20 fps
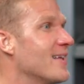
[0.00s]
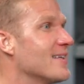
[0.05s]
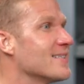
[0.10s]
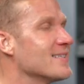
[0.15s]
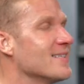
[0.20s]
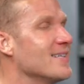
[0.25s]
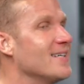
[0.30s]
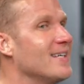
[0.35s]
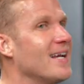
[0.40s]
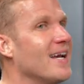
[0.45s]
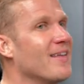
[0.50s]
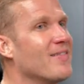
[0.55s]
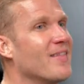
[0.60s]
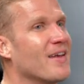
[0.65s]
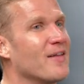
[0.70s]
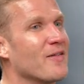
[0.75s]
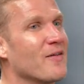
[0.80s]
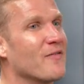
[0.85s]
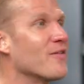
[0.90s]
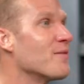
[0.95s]
Leslie? And
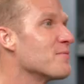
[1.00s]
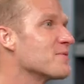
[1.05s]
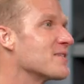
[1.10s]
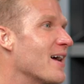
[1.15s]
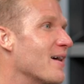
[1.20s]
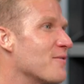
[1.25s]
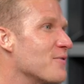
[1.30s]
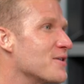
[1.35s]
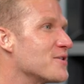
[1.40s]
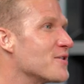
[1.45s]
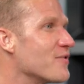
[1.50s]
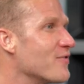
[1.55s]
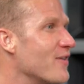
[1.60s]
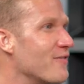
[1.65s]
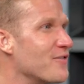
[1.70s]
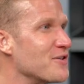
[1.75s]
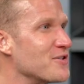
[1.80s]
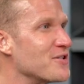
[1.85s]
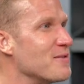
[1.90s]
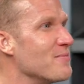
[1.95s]
then on the flip side, what's your
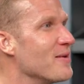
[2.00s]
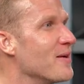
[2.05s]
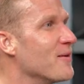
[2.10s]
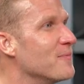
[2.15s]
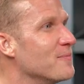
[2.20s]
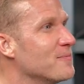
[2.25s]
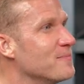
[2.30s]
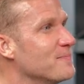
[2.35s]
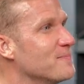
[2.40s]
favorite cheat meal?